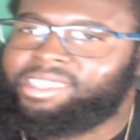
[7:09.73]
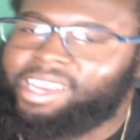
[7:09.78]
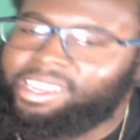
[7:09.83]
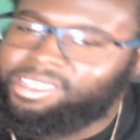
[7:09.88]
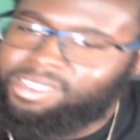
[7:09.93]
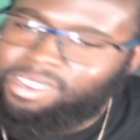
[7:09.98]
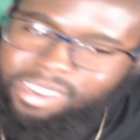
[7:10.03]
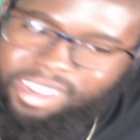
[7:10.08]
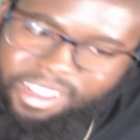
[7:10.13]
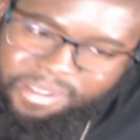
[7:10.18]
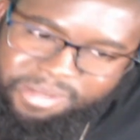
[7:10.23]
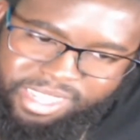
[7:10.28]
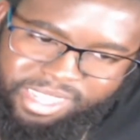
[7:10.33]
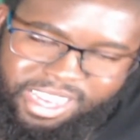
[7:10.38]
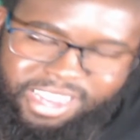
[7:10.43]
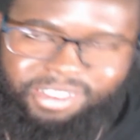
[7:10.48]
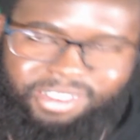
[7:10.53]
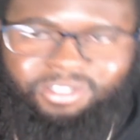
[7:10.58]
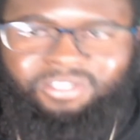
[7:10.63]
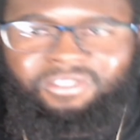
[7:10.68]
That's all I'm
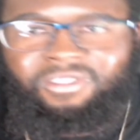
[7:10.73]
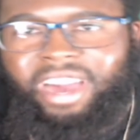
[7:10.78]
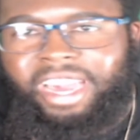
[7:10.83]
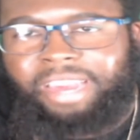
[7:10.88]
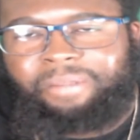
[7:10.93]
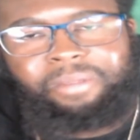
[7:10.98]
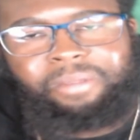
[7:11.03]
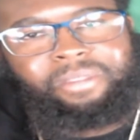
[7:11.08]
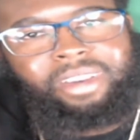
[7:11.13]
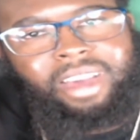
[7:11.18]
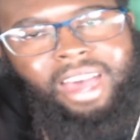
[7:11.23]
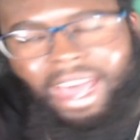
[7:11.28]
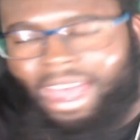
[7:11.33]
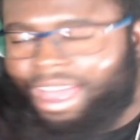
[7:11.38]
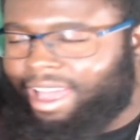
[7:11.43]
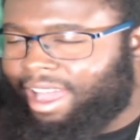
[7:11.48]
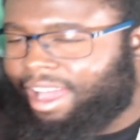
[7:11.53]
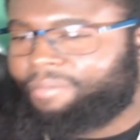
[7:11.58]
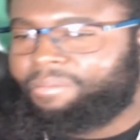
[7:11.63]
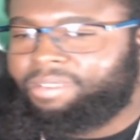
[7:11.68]
saying. Don't fight me,
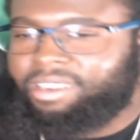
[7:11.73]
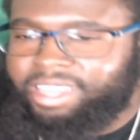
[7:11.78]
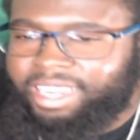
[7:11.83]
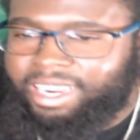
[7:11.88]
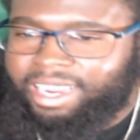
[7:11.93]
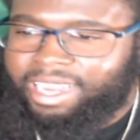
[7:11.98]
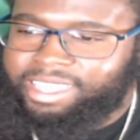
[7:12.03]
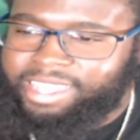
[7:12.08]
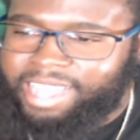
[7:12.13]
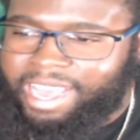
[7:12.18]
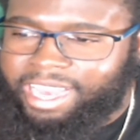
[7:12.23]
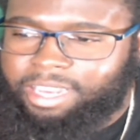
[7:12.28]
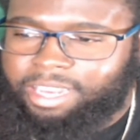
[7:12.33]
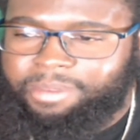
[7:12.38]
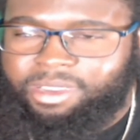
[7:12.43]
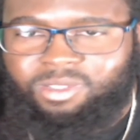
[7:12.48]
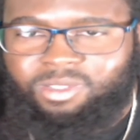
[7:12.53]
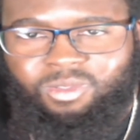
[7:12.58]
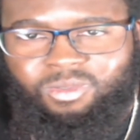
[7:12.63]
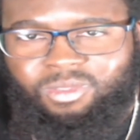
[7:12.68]
but I believe like that could
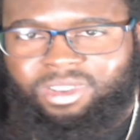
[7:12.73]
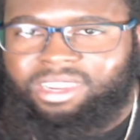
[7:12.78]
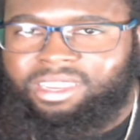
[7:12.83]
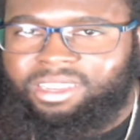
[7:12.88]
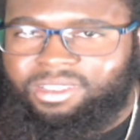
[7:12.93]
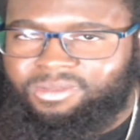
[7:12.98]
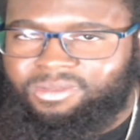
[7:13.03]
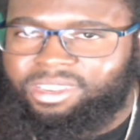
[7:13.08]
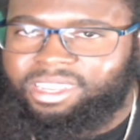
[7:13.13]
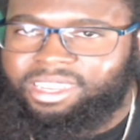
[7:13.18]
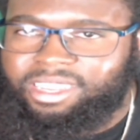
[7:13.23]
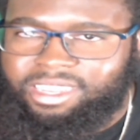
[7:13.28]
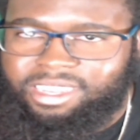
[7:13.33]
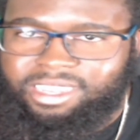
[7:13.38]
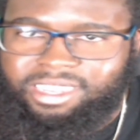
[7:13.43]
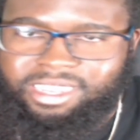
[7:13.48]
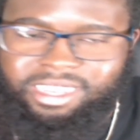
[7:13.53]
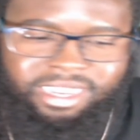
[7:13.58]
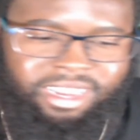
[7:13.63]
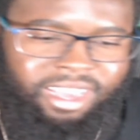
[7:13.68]
be really, really
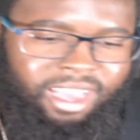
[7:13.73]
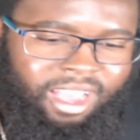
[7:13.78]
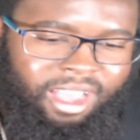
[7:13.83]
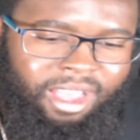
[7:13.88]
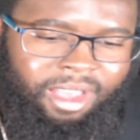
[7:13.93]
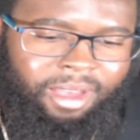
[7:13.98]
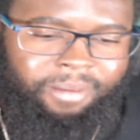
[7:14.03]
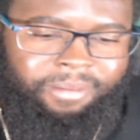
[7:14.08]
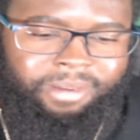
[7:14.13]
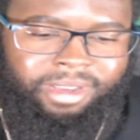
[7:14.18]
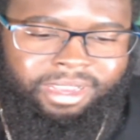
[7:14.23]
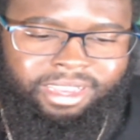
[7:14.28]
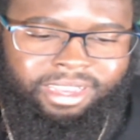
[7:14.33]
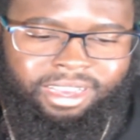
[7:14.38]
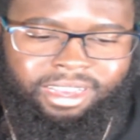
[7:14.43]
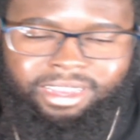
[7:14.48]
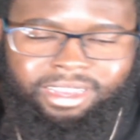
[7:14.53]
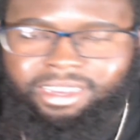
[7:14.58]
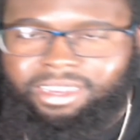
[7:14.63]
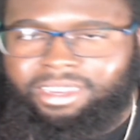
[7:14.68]
good. But
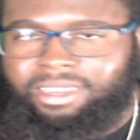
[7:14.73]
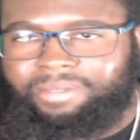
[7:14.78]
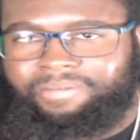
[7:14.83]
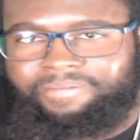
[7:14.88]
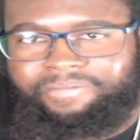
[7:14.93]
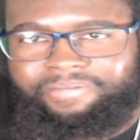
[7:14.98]
yeah,